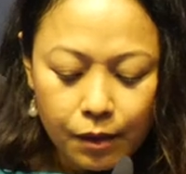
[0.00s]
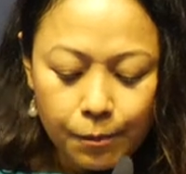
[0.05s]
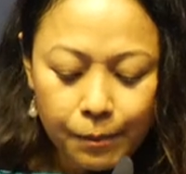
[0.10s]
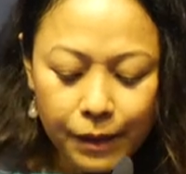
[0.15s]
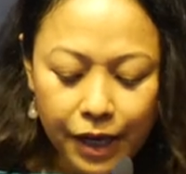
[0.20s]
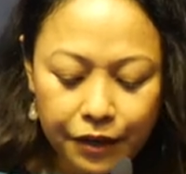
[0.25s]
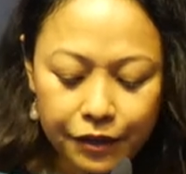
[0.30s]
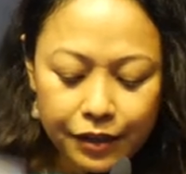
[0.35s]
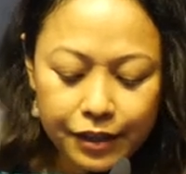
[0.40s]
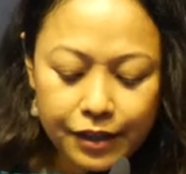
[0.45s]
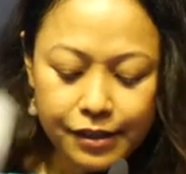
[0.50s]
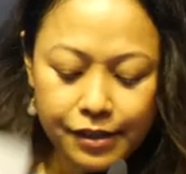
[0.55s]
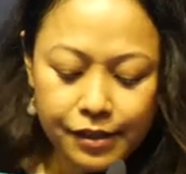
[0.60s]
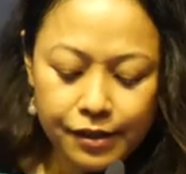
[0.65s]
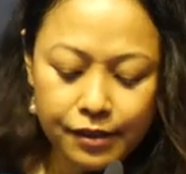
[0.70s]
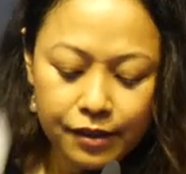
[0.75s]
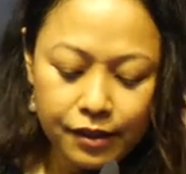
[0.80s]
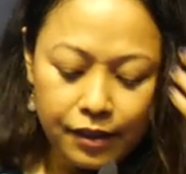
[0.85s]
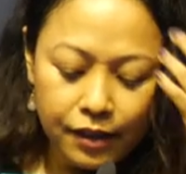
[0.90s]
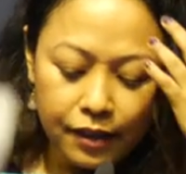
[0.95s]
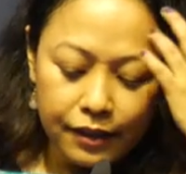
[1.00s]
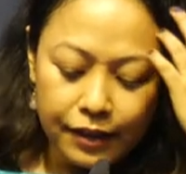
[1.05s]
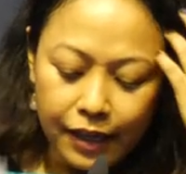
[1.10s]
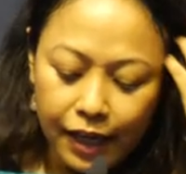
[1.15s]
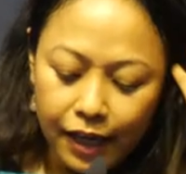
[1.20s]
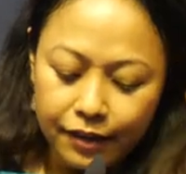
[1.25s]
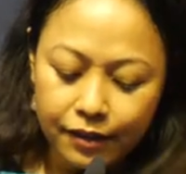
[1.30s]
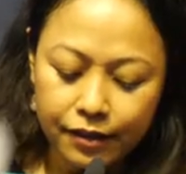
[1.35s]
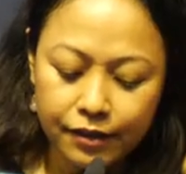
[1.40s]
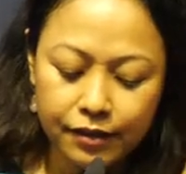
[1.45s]
marriage,
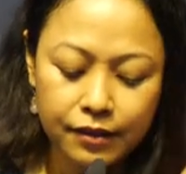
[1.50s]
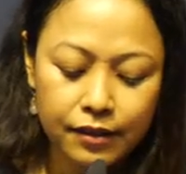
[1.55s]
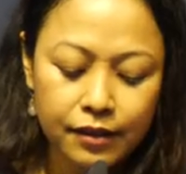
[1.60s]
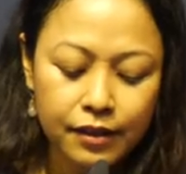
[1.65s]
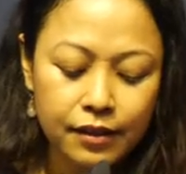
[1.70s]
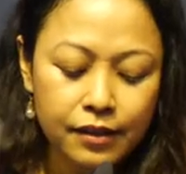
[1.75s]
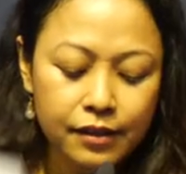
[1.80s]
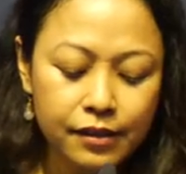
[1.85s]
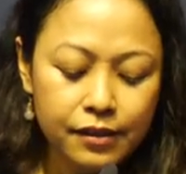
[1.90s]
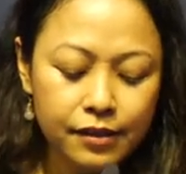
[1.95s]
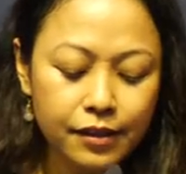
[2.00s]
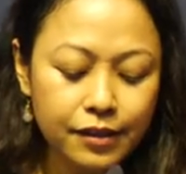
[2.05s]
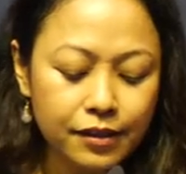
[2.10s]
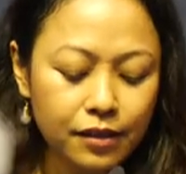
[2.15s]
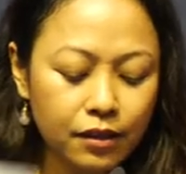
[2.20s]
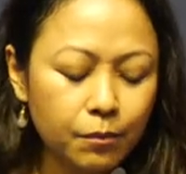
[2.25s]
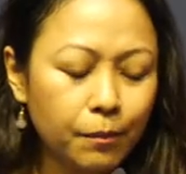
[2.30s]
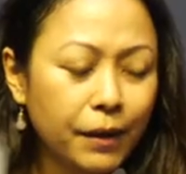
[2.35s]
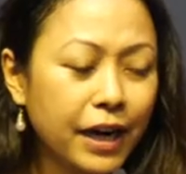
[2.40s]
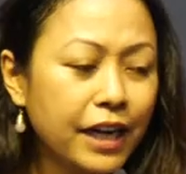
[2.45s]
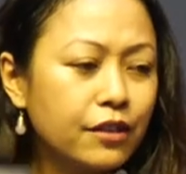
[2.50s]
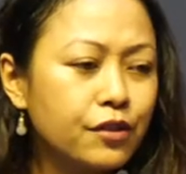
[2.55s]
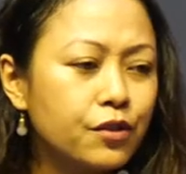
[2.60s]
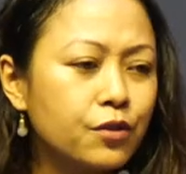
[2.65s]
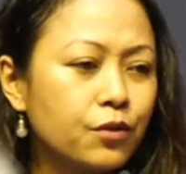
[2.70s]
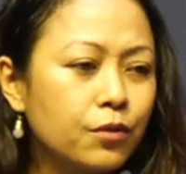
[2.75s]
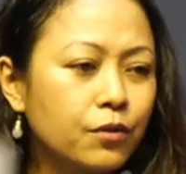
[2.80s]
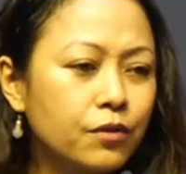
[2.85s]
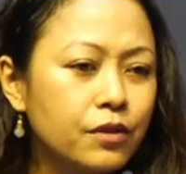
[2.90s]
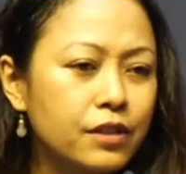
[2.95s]
death, certain
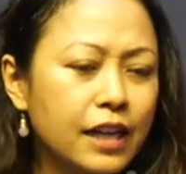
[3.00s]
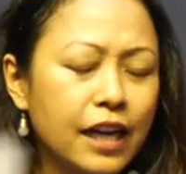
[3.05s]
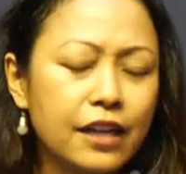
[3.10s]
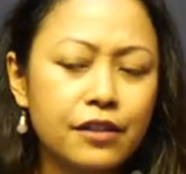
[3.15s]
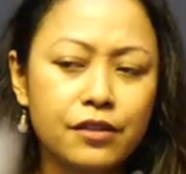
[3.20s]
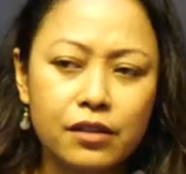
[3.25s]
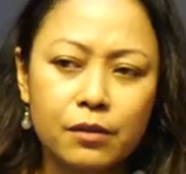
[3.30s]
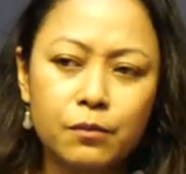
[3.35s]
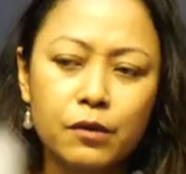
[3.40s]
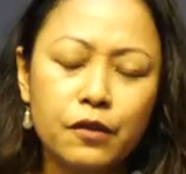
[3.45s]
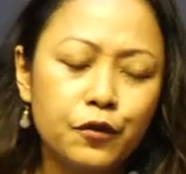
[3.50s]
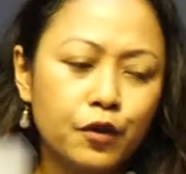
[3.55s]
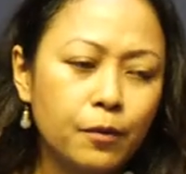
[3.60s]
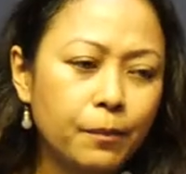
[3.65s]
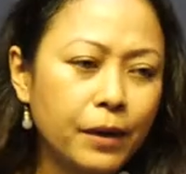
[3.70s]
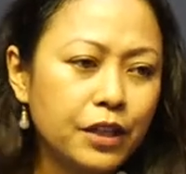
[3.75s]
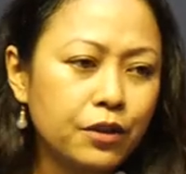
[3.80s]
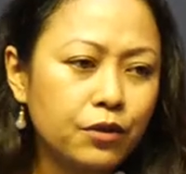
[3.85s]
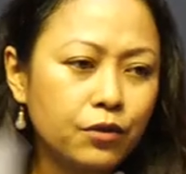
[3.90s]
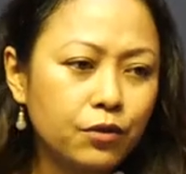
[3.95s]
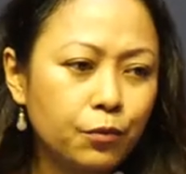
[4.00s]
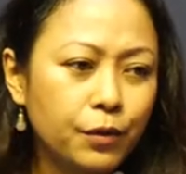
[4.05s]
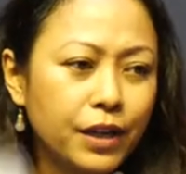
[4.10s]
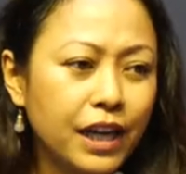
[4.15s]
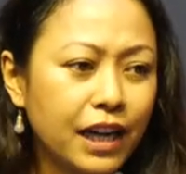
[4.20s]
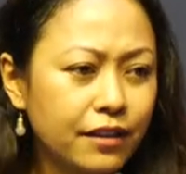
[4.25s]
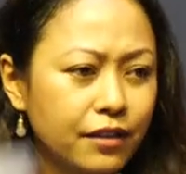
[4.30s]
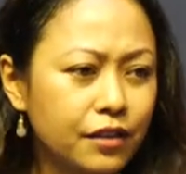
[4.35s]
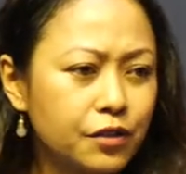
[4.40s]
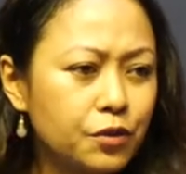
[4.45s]
milestones. As some of you might know, we
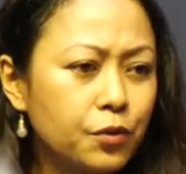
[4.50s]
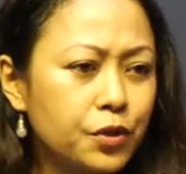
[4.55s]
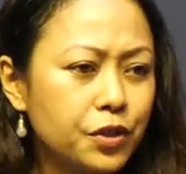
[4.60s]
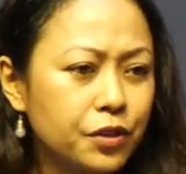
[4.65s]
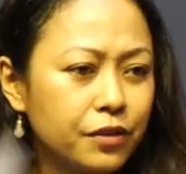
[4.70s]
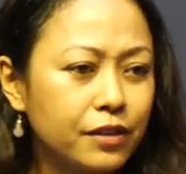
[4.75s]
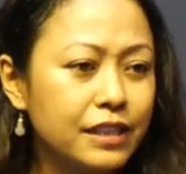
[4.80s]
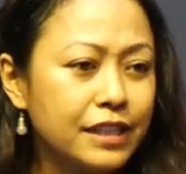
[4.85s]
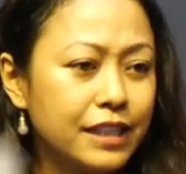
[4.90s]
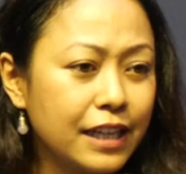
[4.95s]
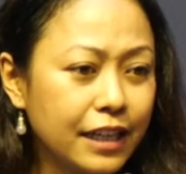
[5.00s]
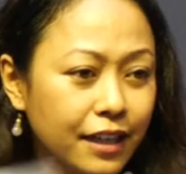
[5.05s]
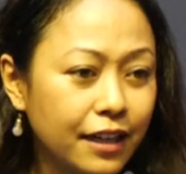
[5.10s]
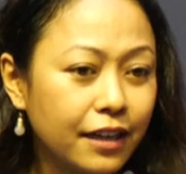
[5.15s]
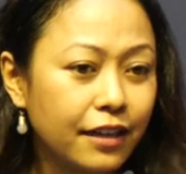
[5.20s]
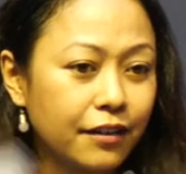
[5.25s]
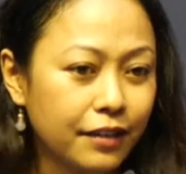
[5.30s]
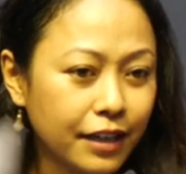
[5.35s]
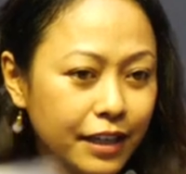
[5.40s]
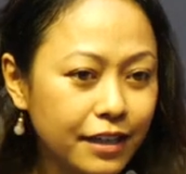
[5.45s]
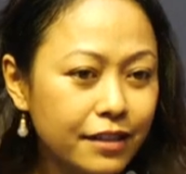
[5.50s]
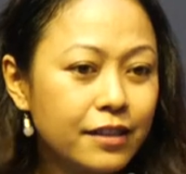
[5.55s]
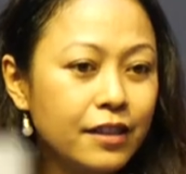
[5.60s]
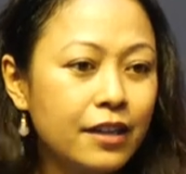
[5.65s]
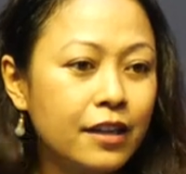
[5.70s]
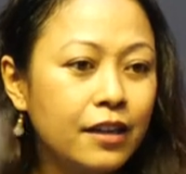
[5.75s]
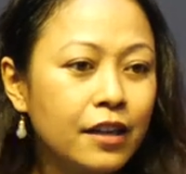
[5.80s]
had the social jena, right?